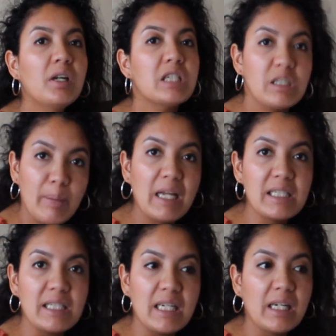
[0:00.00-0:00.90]

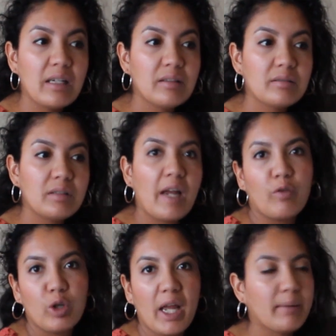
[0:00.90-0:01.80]
spicy
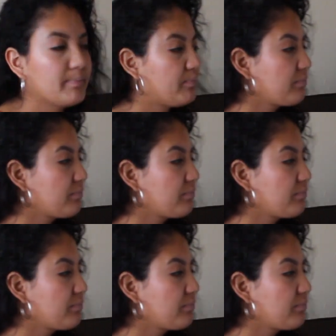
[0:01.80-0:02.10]
every day